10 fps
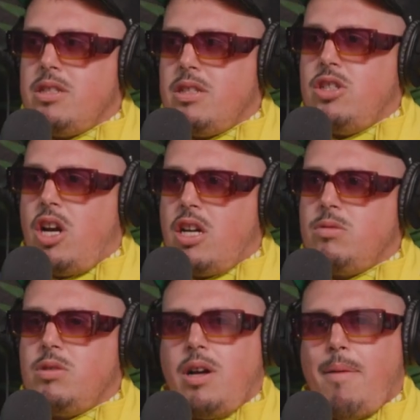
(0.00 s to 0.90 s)
The
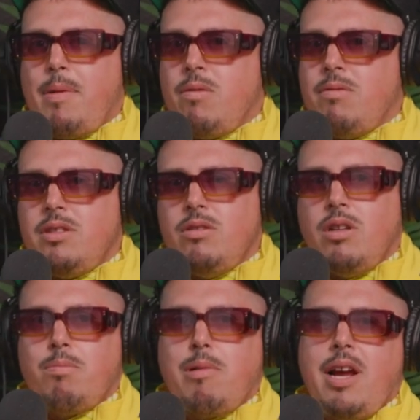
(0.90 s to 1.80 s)
Joshua, I mean,
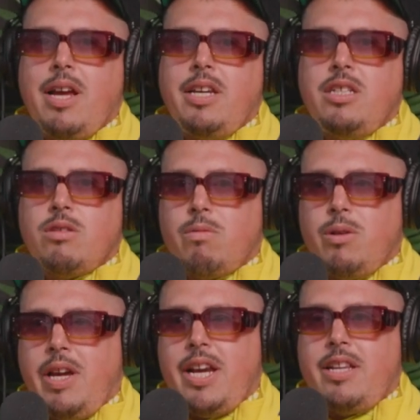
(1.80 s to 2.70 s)
Brian, he's a
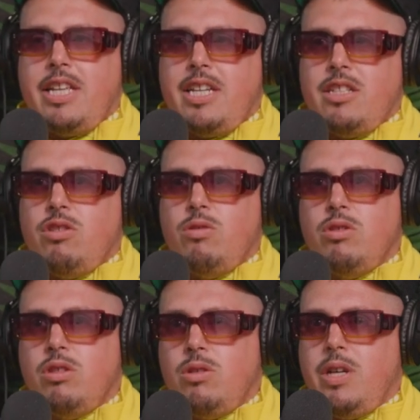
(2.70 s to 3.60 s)
real analytic dude too.